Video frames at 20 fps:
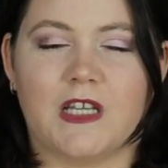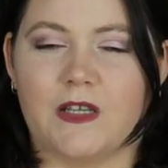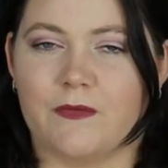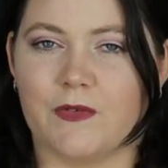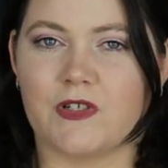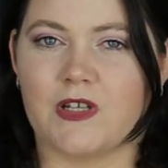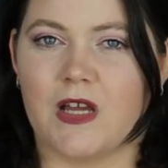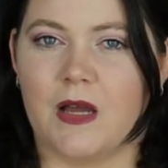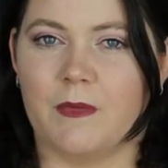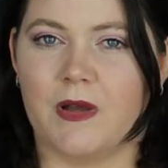
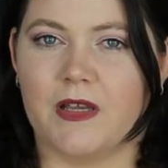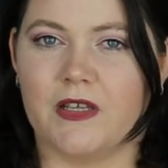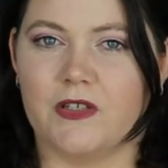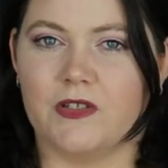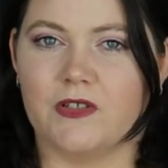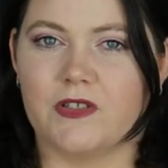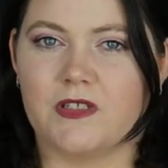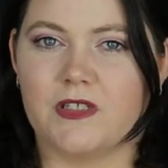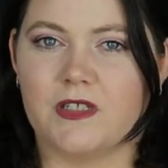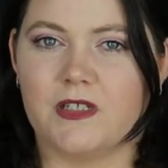every time I
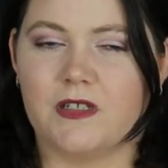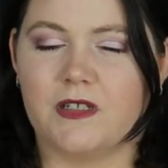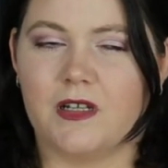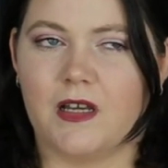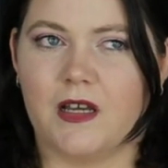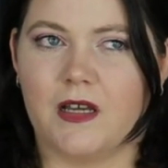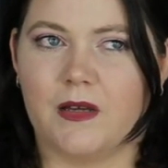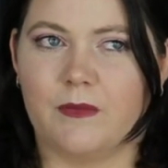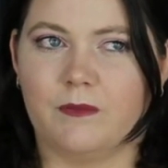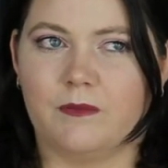used it.
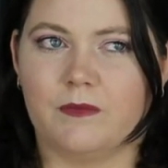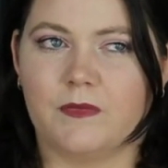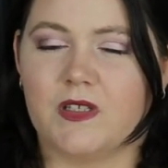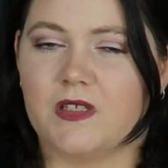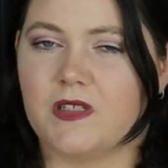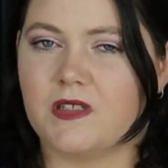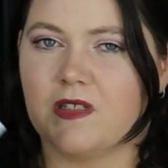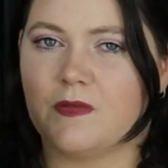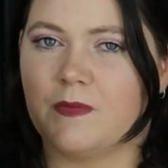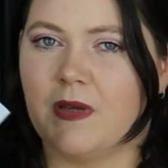
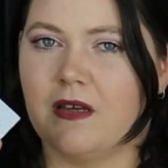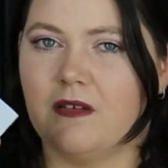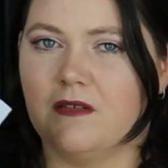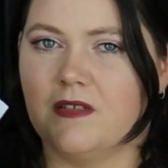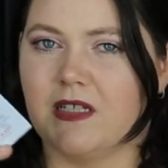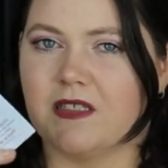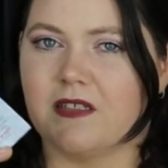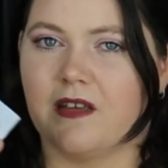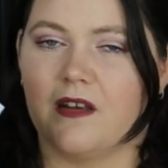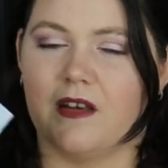The smell
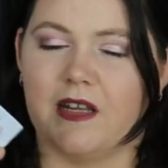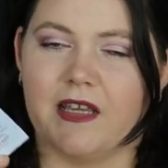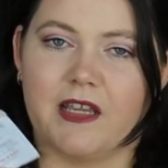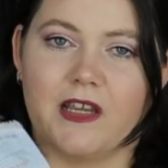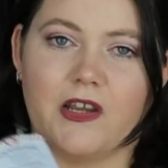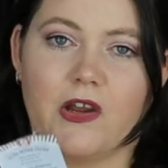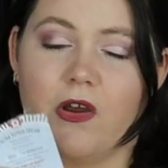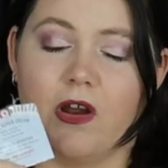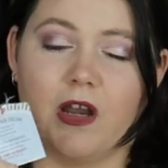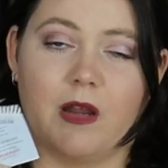doesn't
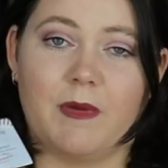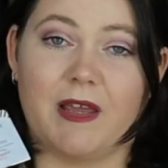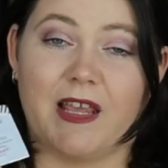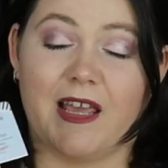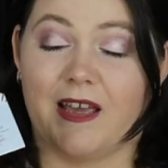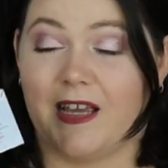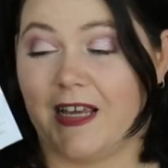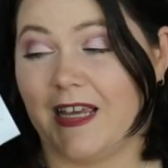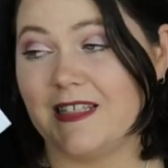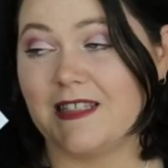linger, and
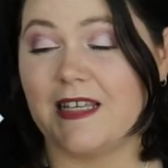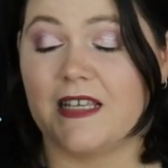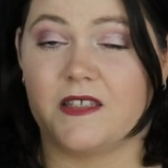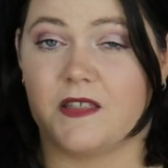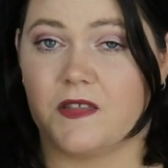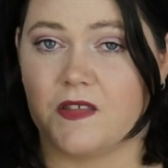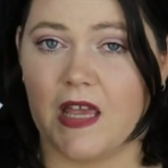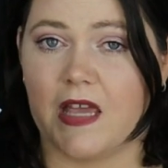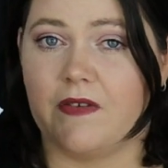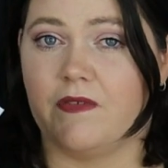I guess that's
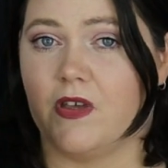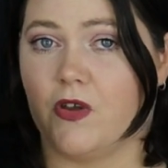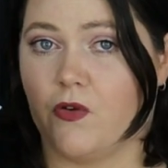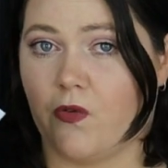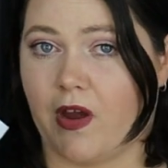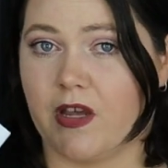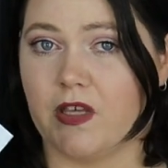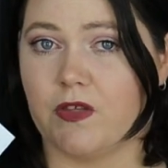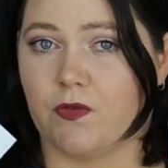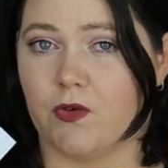the saving
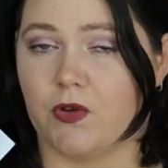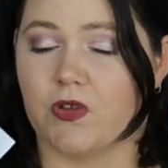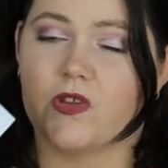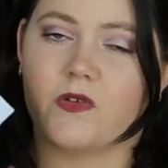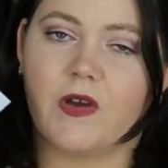grace for it.